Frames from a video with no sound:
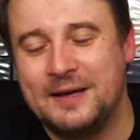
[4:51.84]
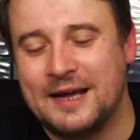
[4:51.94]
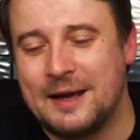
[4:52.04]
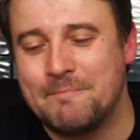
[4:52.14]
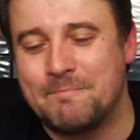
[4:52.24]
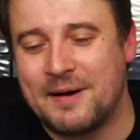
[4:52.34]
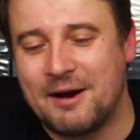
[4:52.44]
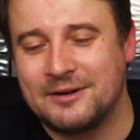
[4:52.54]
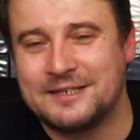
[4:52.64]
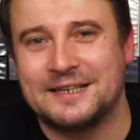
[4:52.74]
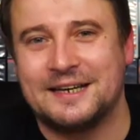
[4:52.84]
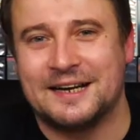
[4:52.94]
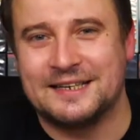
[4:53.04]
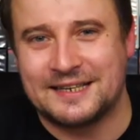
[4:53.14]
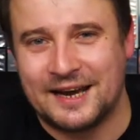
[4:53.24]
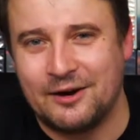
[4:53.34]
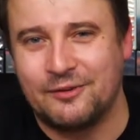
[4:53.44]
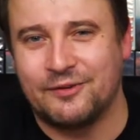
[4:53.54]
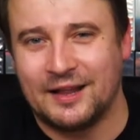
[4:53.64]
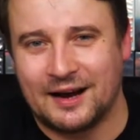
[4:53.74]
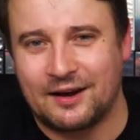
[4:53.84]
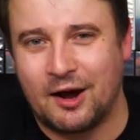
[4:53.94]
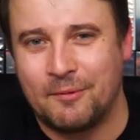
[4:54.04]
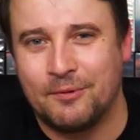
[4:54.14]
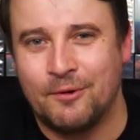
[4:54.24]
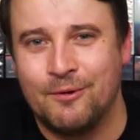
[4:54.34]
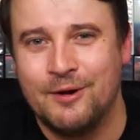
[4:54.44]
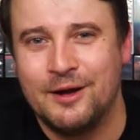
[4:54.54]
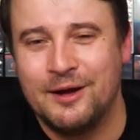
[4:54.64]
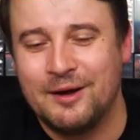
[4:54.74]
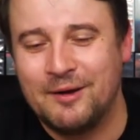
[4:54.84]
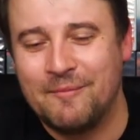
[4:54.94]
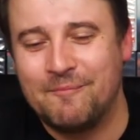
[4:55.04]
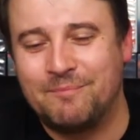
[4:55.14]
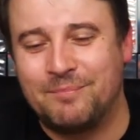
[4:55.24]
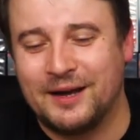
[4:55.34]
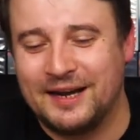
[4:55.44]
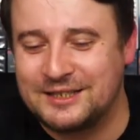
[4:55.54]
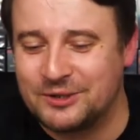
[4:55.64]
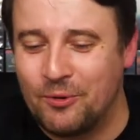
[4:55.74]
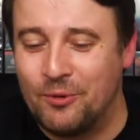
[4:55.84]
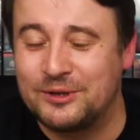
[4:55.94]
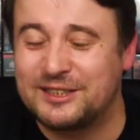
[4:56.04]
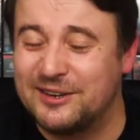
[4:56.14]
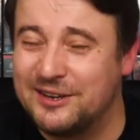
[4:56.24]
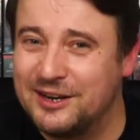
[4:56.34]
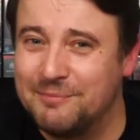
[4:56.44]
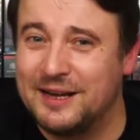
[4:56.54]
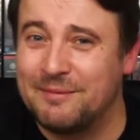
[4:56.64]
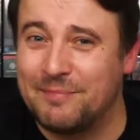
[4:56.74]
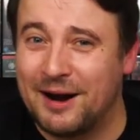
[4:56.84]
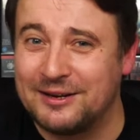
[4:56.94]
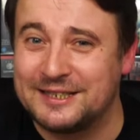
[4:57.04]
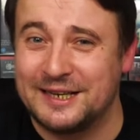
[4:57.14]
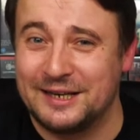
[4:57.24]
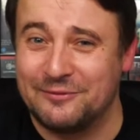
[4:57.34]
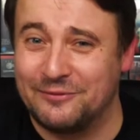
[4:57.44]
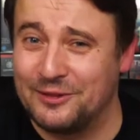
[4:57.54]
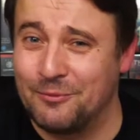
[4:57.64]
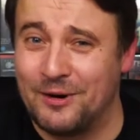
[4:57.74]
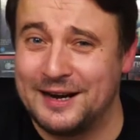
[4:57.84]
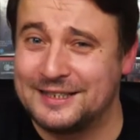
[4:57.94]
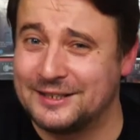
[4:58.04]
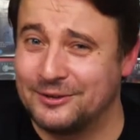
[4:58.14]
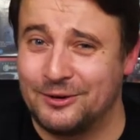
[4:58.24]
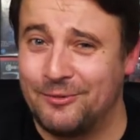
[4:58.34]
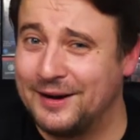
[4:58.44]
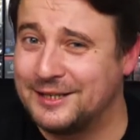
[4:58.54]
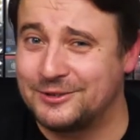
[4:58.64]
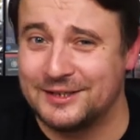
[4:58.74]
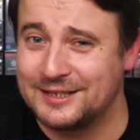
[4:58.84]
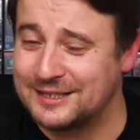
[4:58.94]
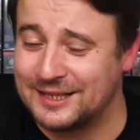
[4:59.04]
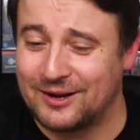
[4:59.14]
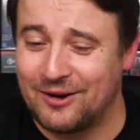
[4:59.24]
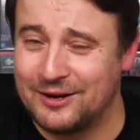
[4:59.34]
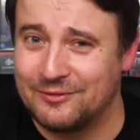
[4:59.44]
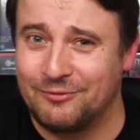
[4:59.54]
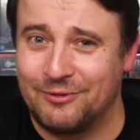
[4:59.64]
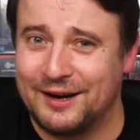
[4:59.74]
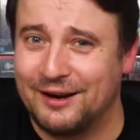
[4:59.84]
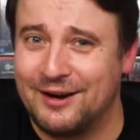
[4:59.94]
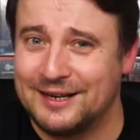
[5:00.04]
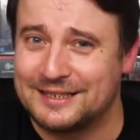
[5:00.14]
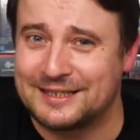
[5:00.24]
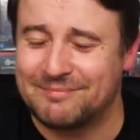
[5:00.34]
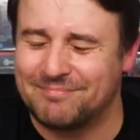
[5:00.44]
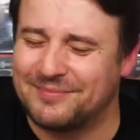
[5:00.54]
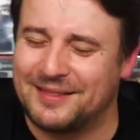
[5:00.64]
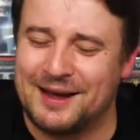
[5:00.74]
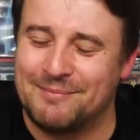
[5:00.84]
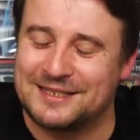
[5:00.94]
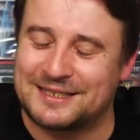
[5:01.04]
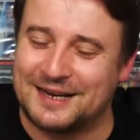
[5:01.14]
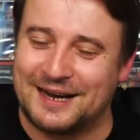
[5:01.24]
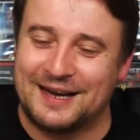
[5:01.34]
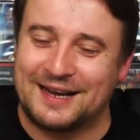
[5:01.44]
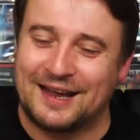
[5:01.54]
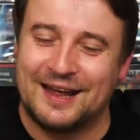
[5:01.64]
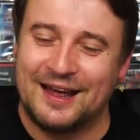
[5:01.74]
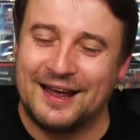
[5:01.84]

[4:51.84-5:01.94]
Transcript: be embarrassing as hell for that couple, but it's also going to be embarrassing for the waiter or waitress that kind of realised their mistake.